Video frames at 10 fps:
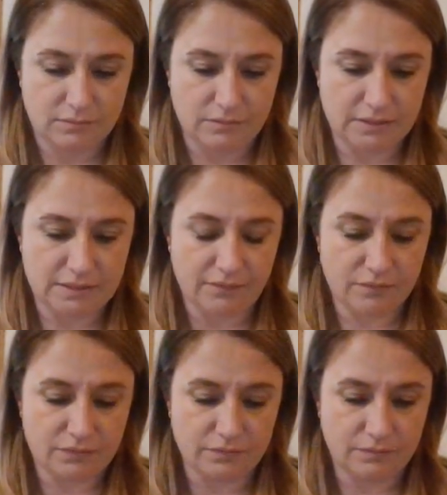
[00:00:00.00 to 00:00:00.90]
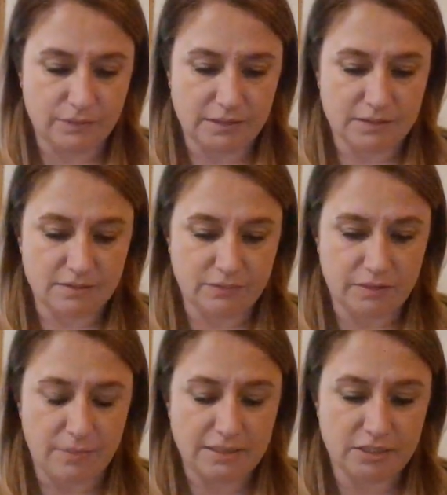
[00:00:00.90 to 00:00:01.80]
With the seven, with the
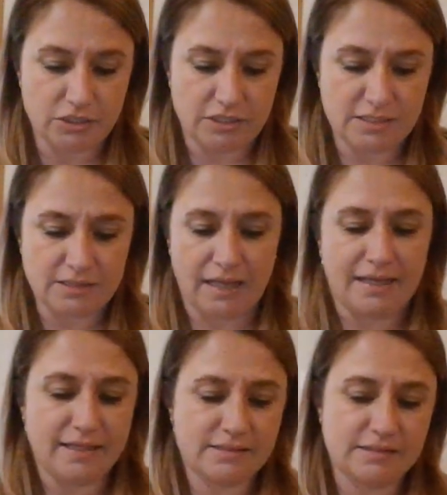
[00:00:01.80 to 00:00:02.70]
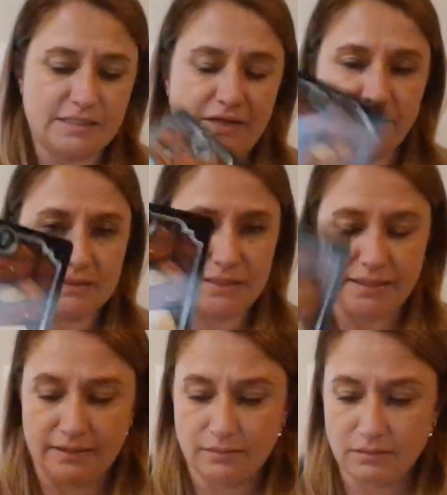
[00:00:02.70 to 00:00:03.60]
message, it's like
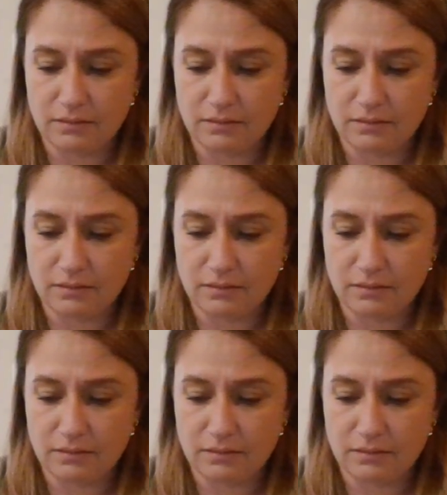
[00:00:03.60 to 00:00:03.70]
secrecy.